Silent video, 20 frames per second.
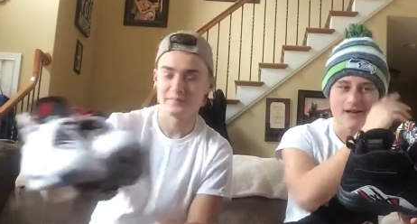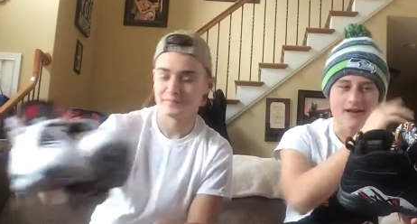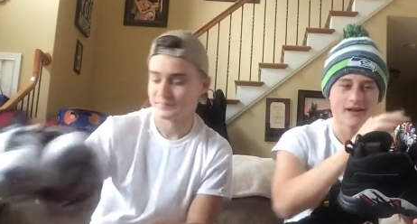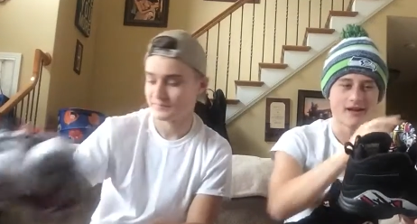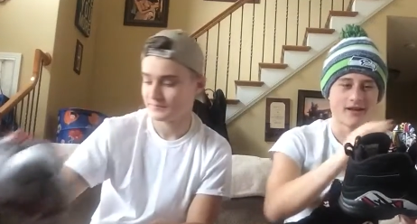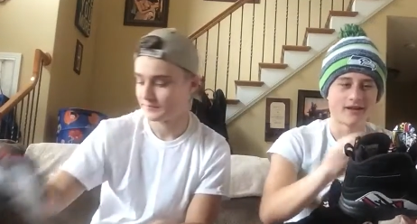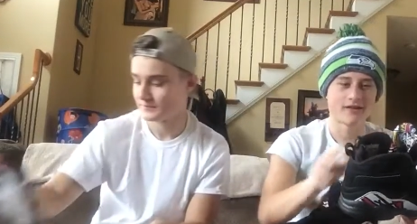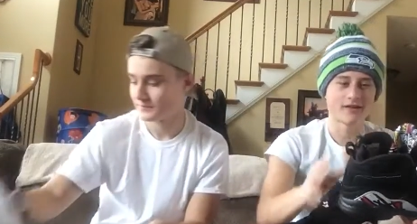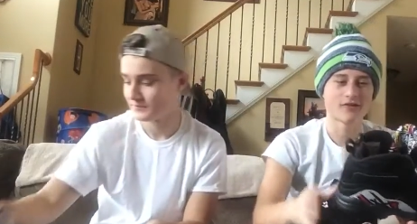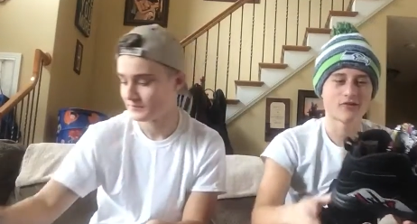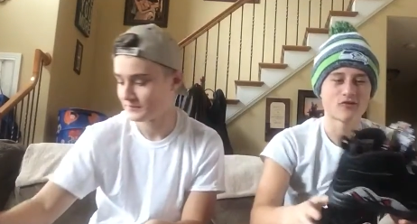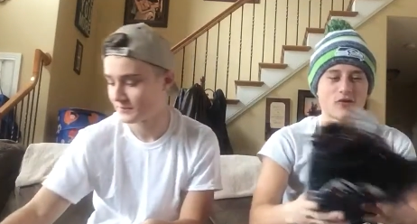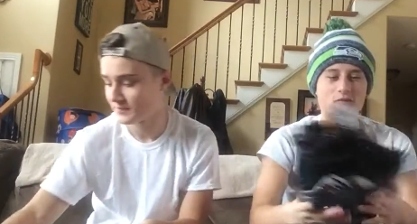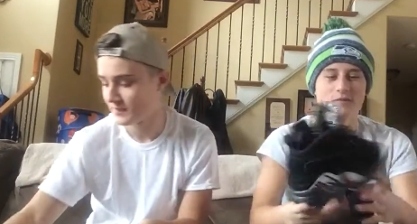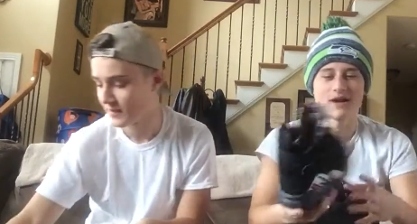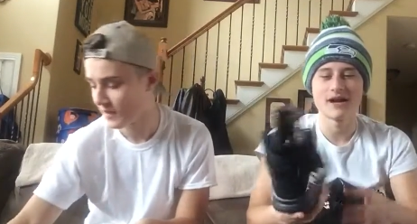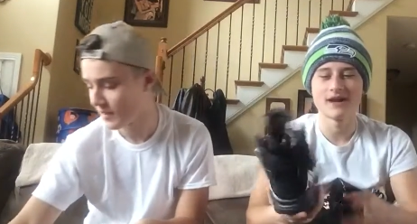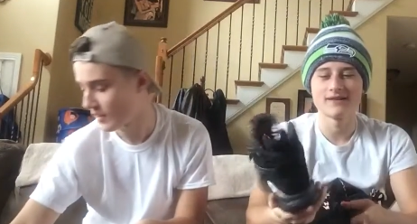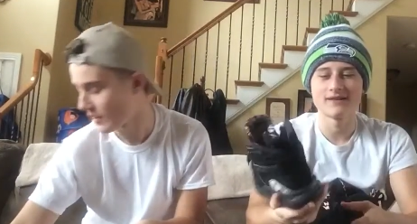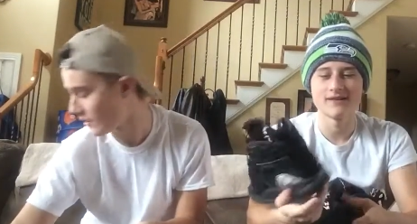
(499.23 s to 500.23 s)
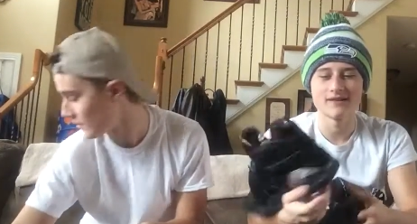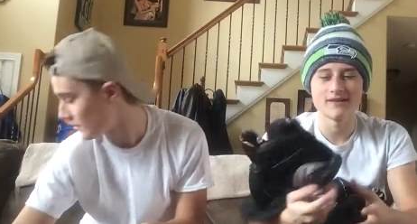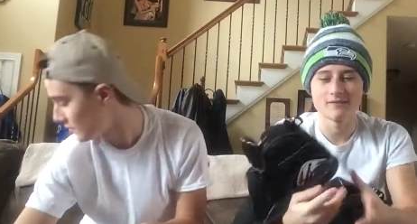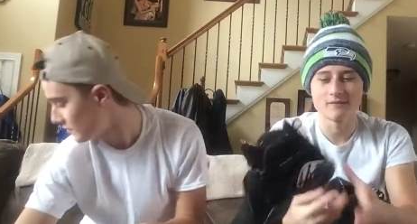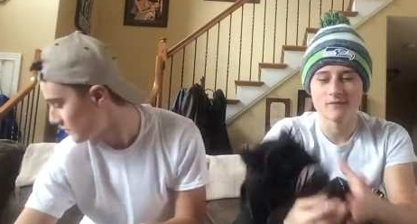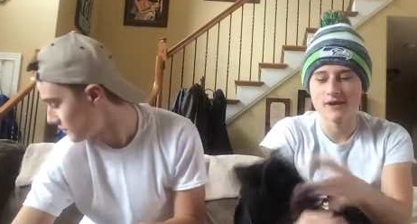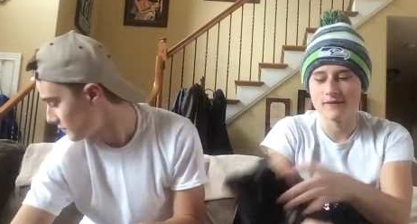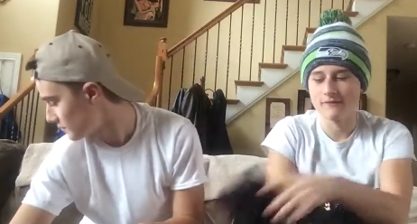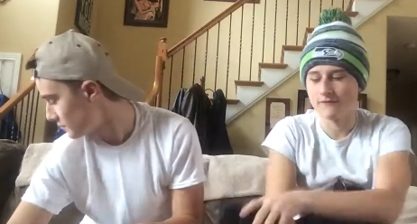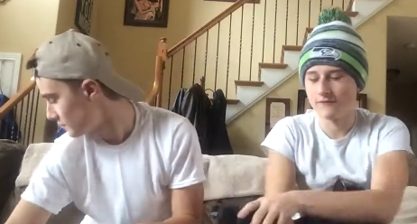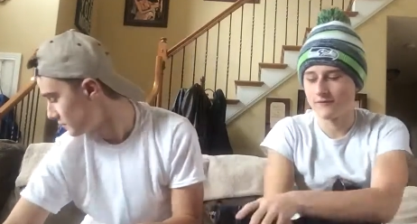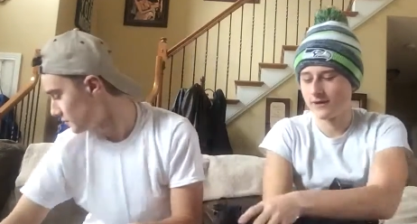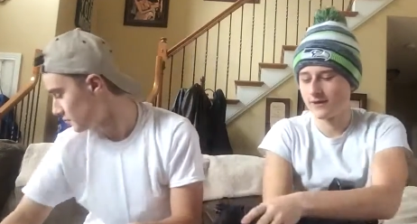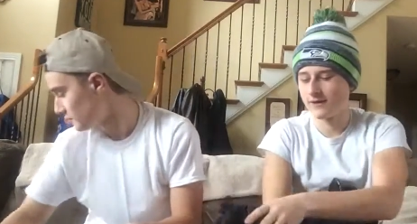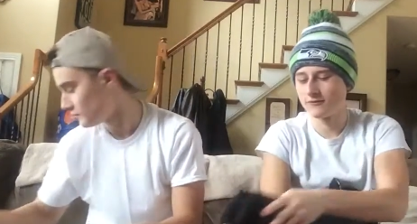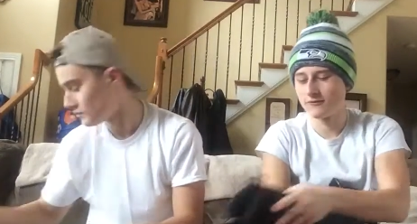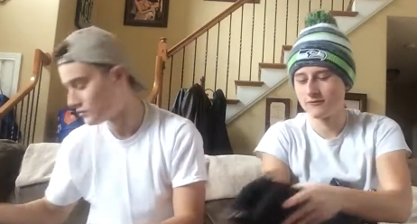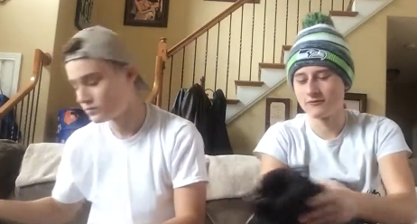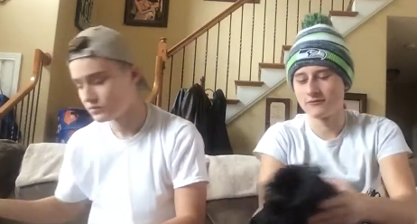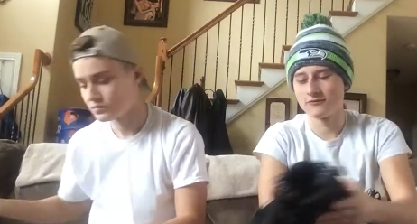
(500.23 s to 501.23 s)
Speaker 1: Uh, the store behind these is my friend.
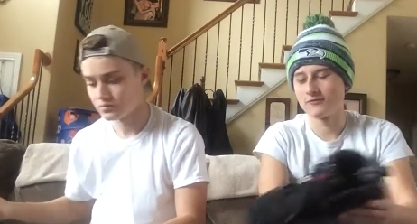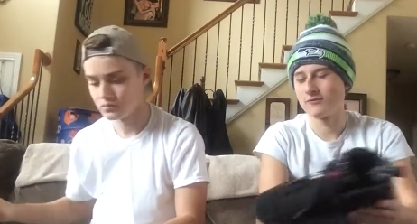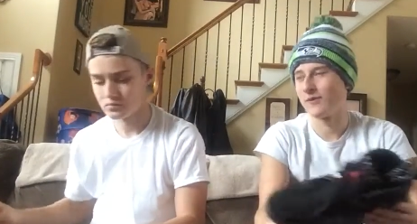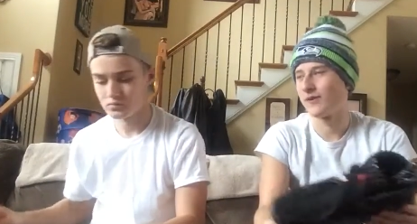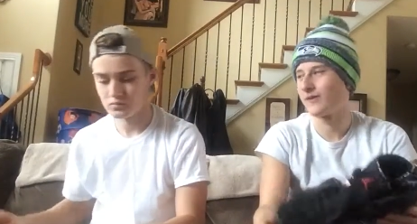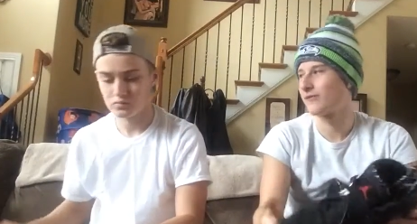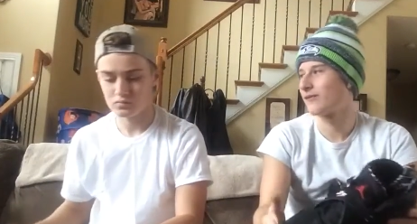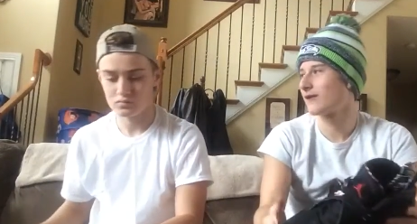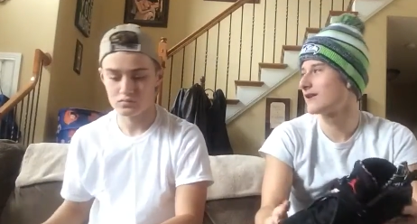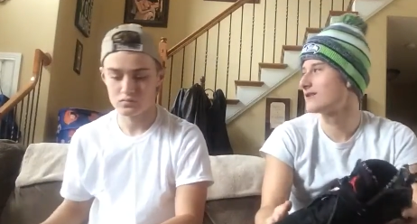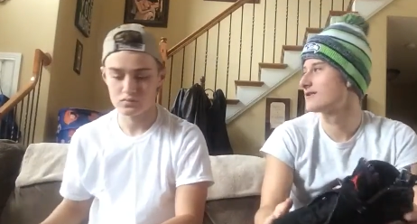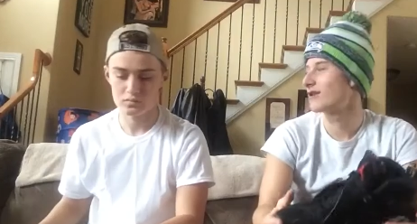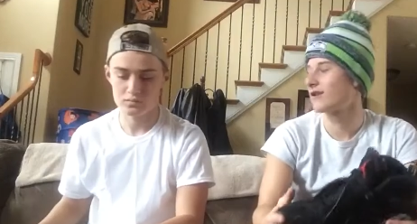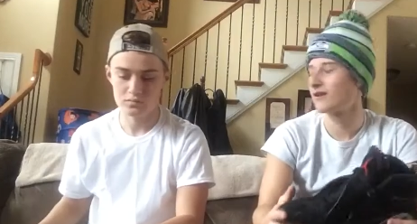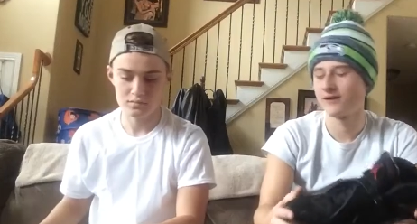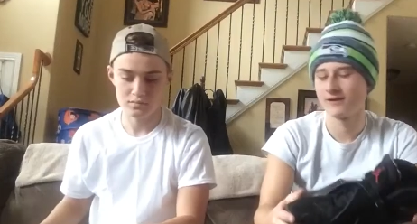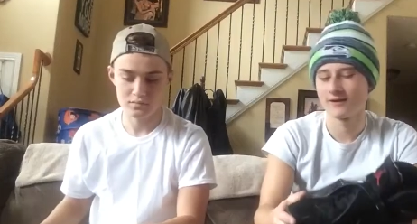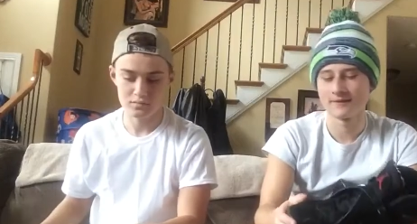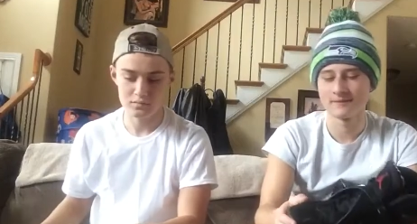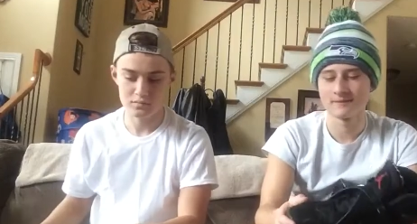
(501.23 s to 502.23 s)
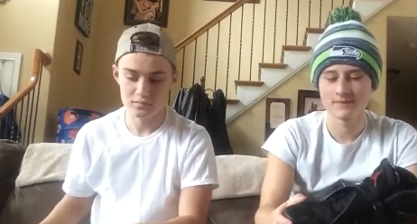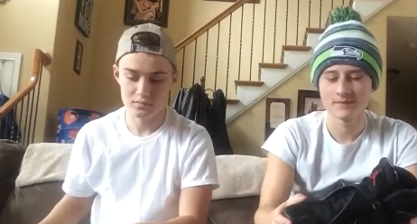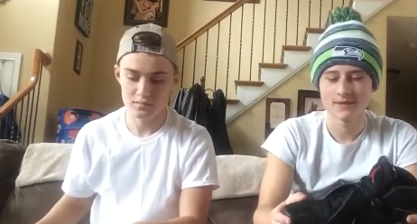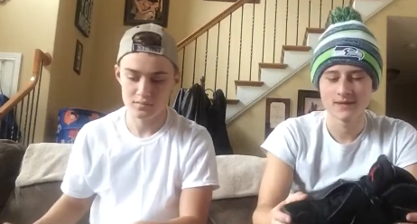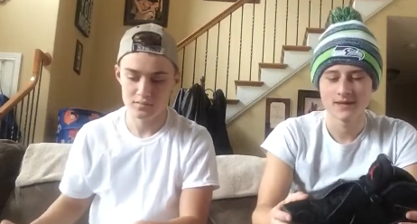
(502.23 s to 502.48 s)
Ooh, my friend John Aaron.